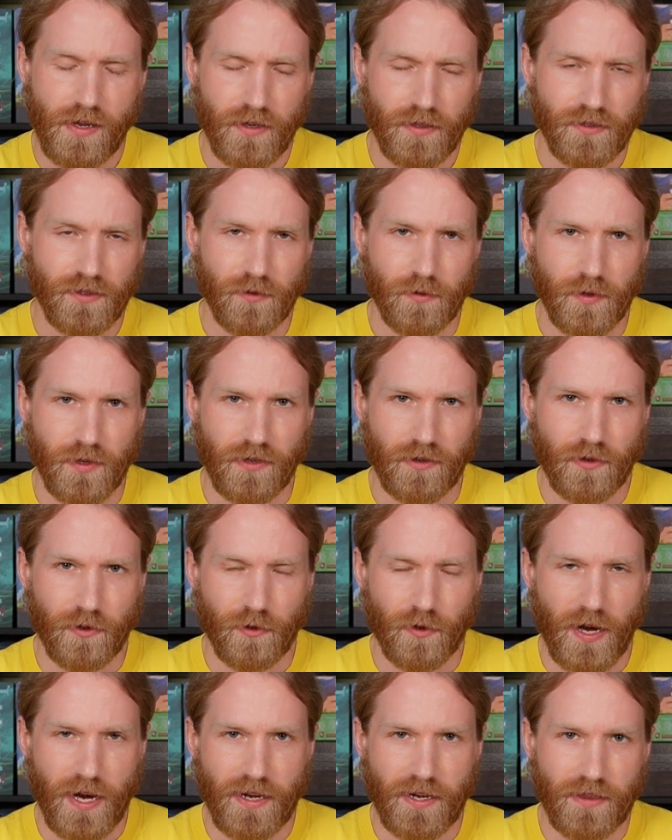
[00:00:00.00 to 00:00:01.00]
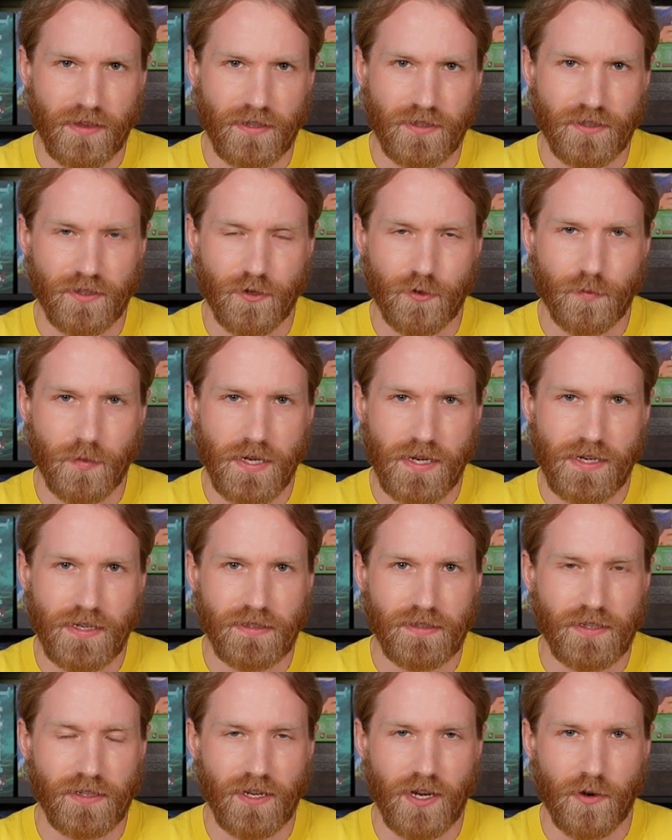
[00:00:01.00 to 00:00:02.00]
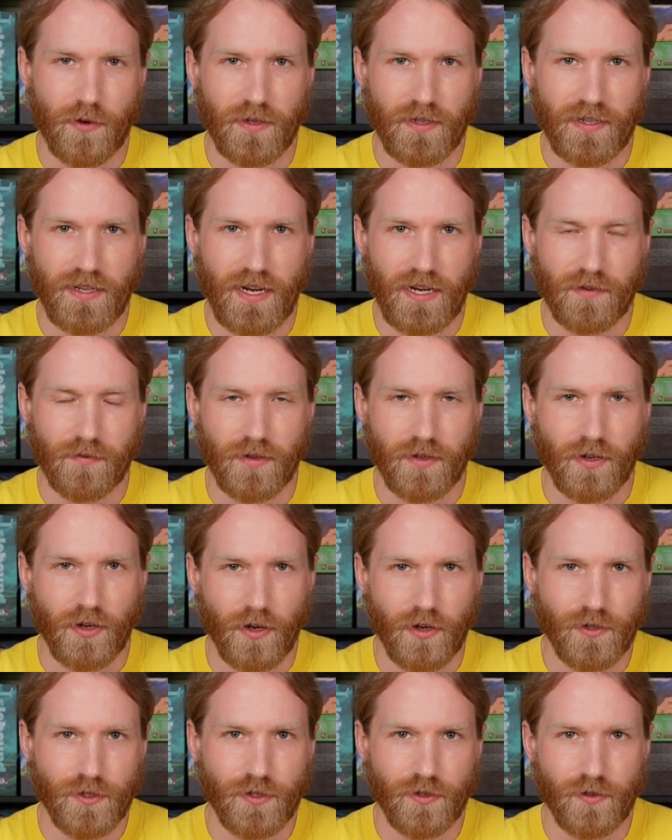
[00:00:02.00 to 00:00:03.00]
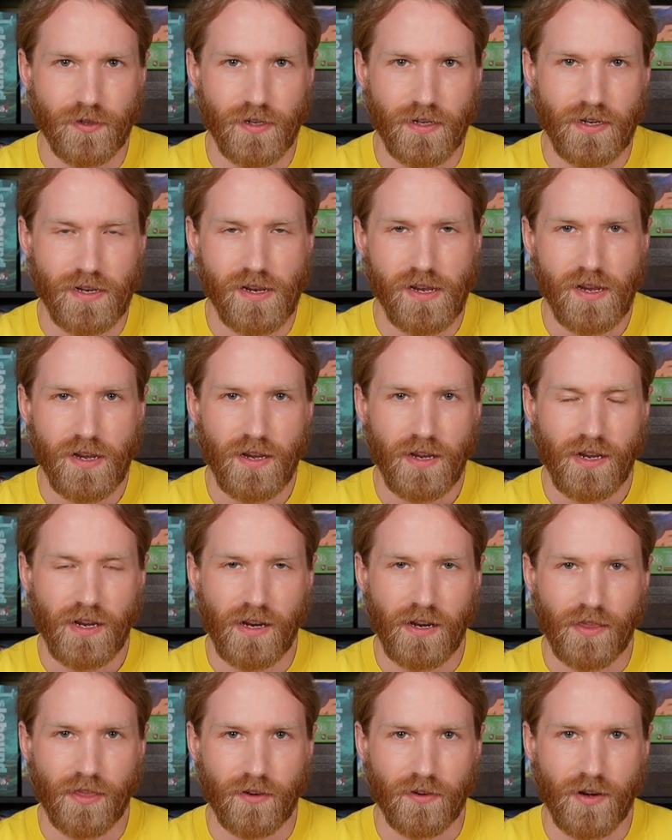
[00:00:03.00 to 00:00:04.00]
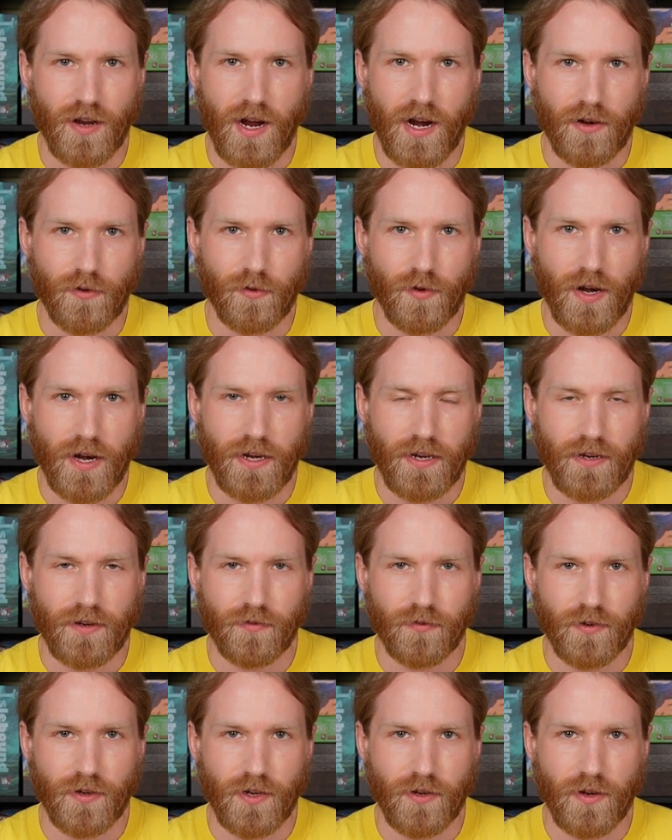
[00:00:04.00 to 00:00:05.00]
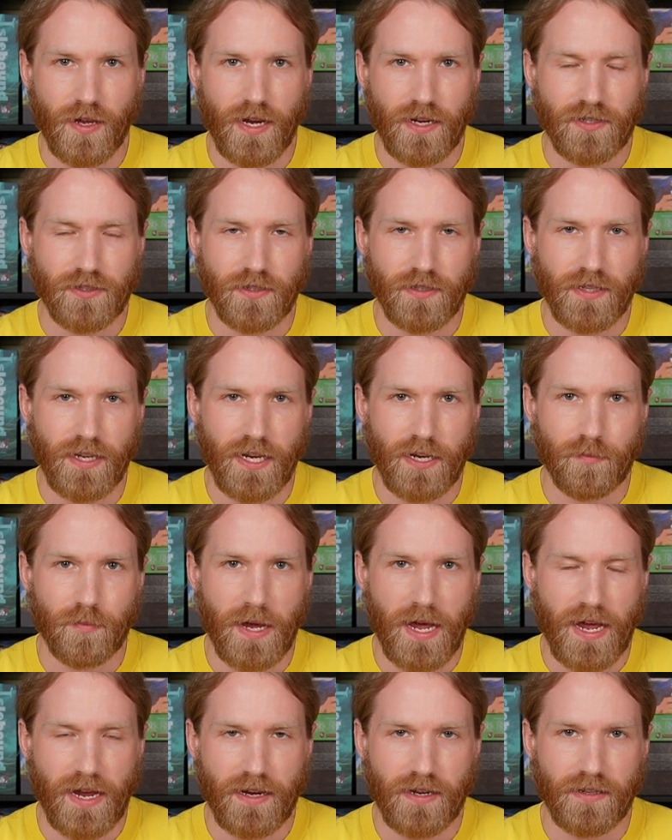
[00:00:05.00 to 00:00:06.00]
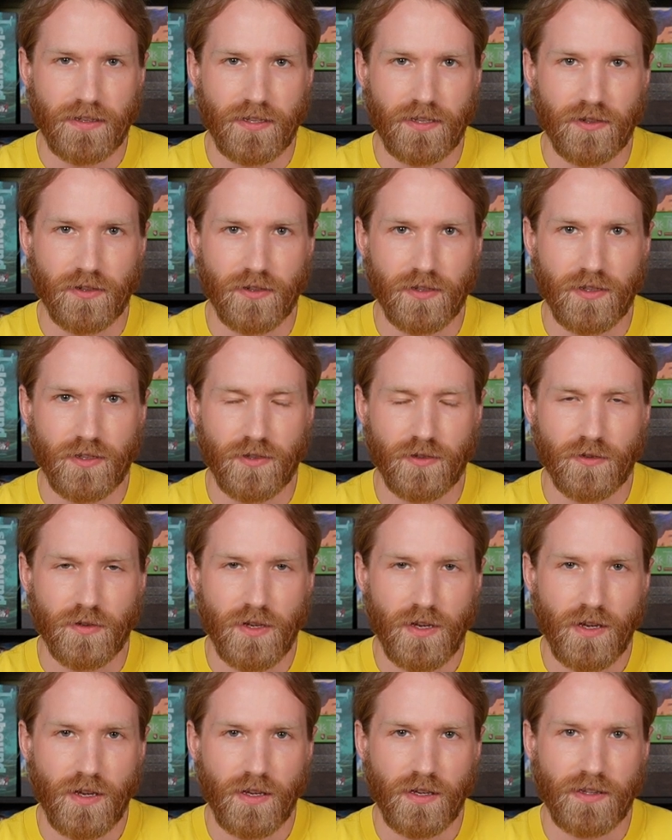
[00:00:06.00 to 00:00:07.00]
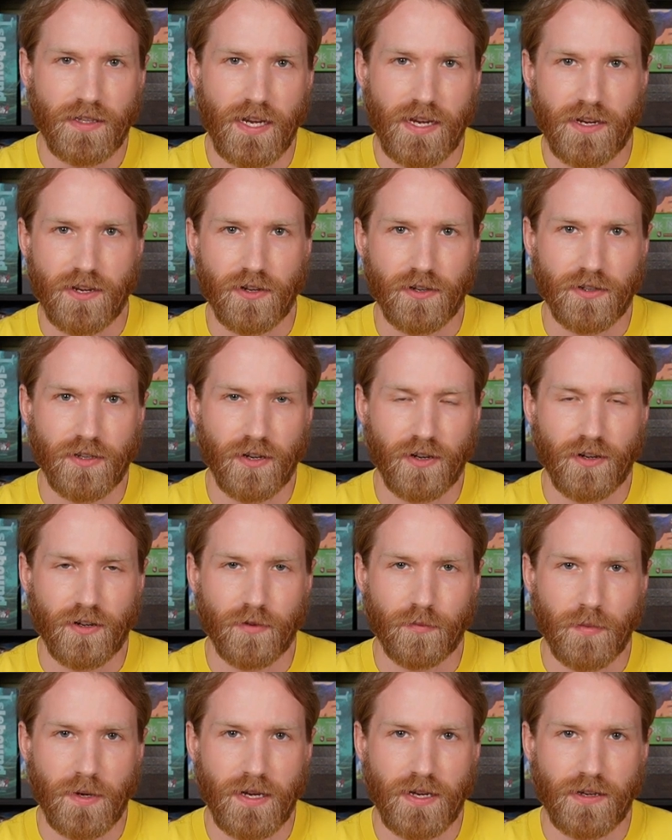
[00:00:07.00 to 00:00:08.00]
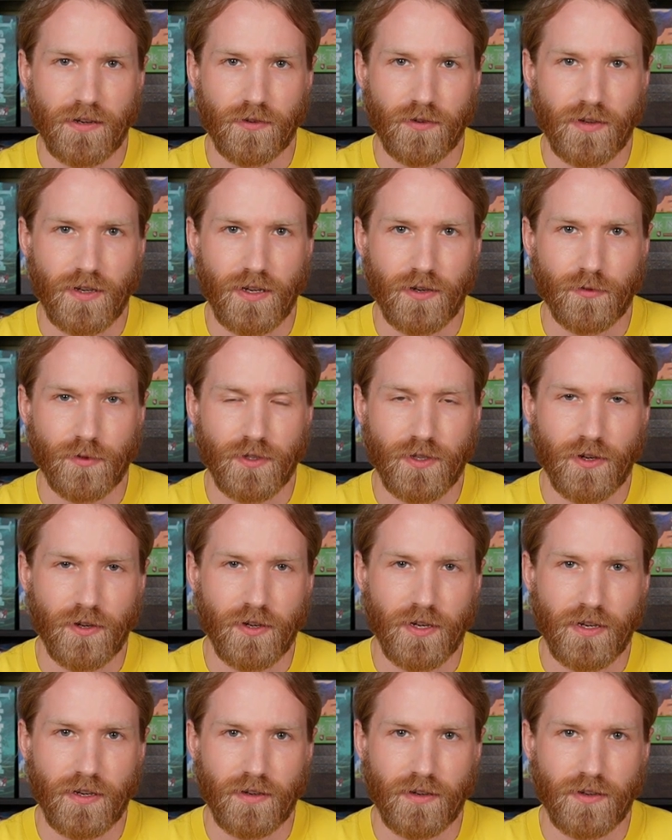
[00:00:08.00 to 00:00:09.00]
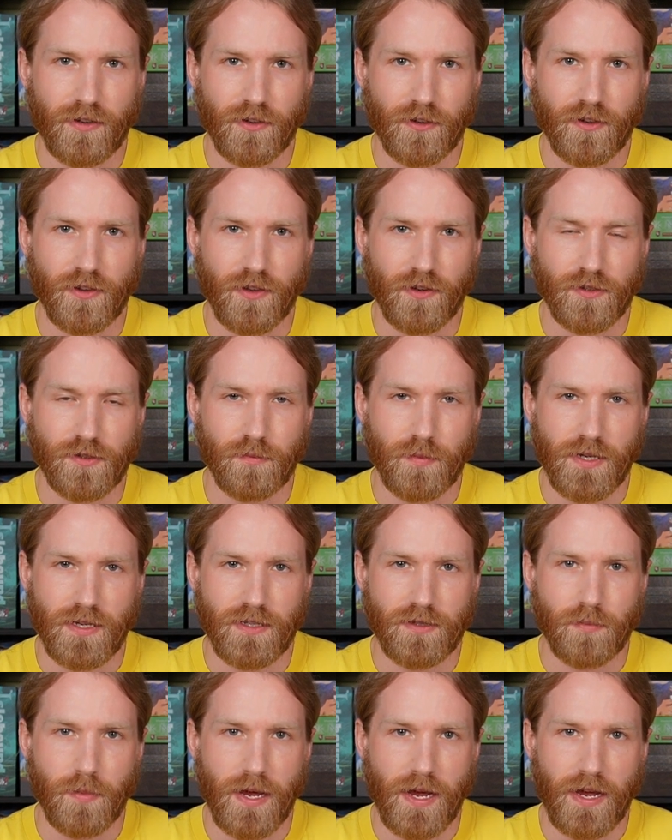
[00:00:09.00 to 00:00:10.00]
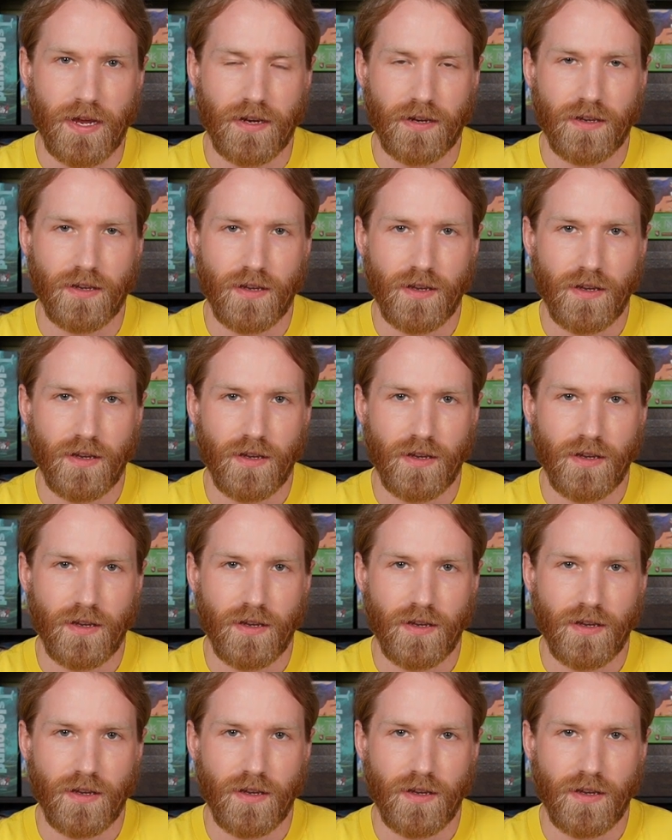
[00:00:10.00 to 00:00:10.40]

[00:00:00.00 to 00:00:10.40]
So when you're creating these new bees, they go into kind of a nursery, and they're not ready for you to actually take back until you take your turn by returning those bees back.